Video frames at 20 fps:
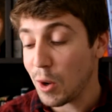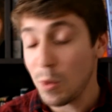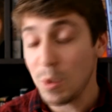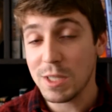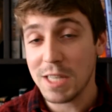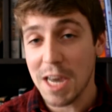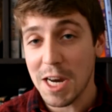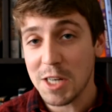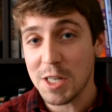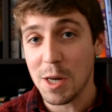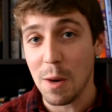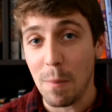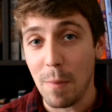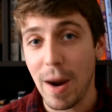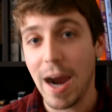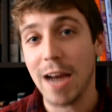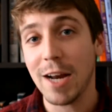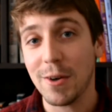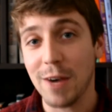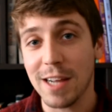who was actually a
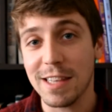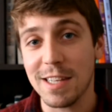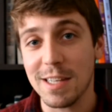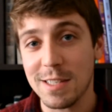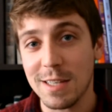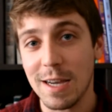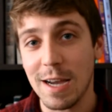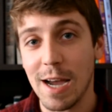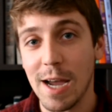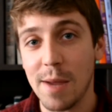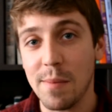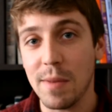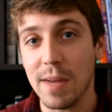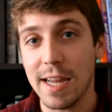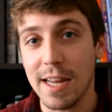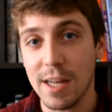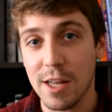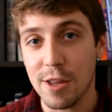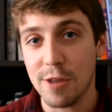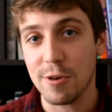minor at the time,
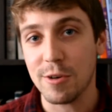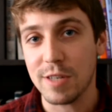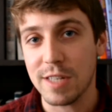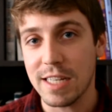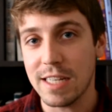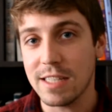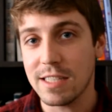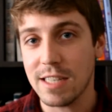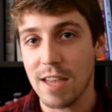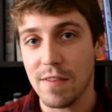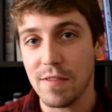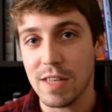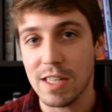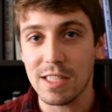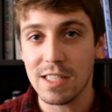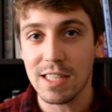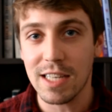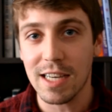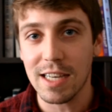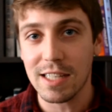in
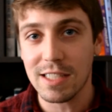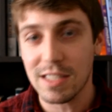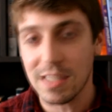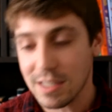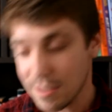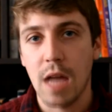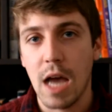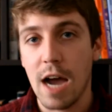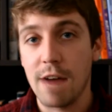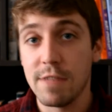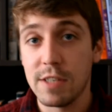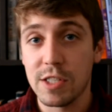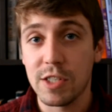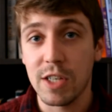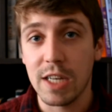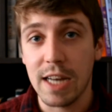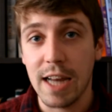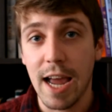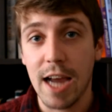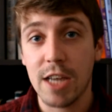1376.
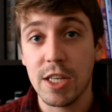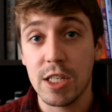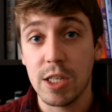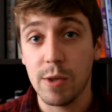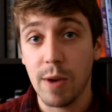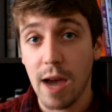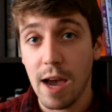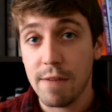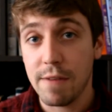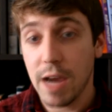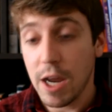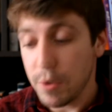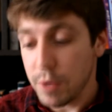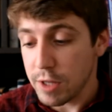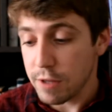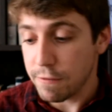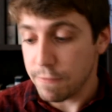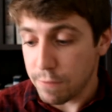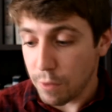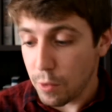Obviously, next you have
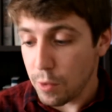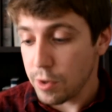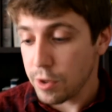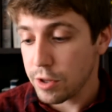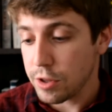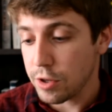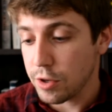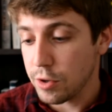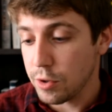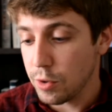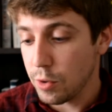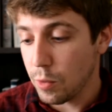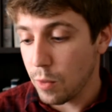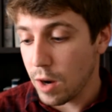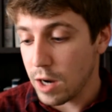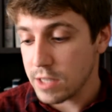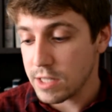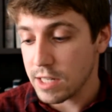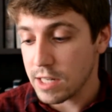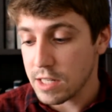Henry IV, who
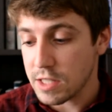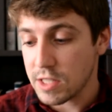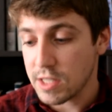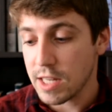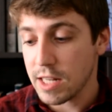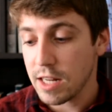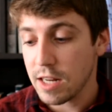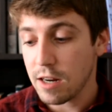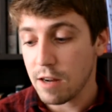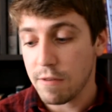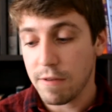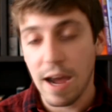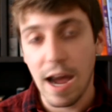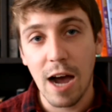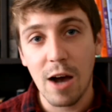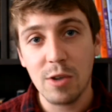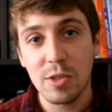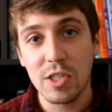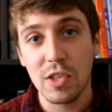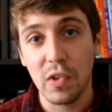was a descendant of
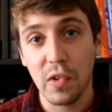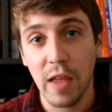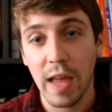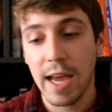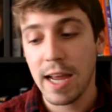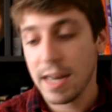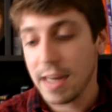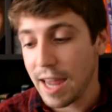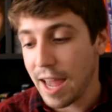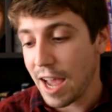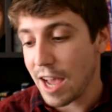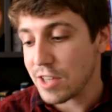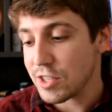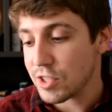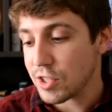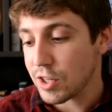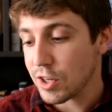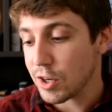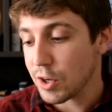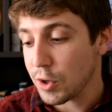House
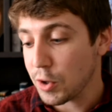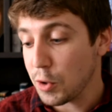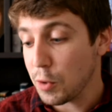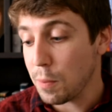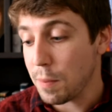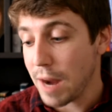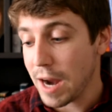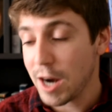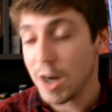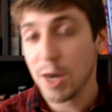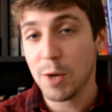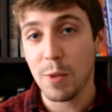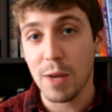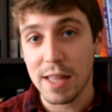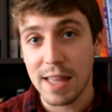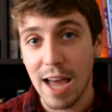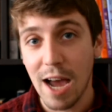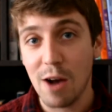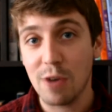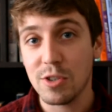Lancaster, who paired
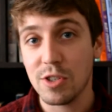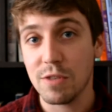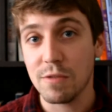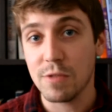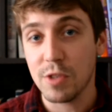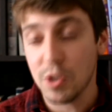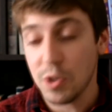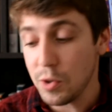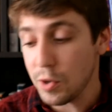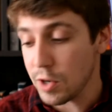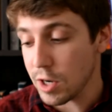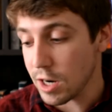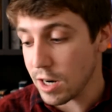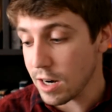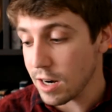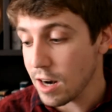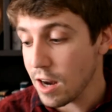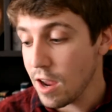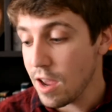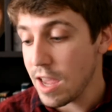with House of
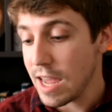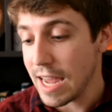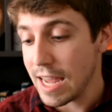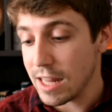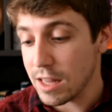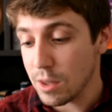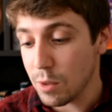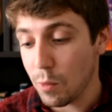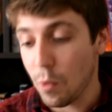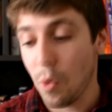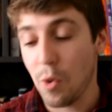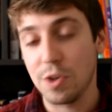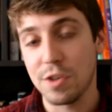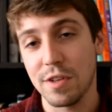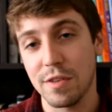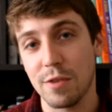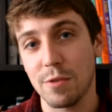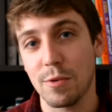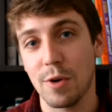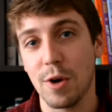Tudor in the Wars of the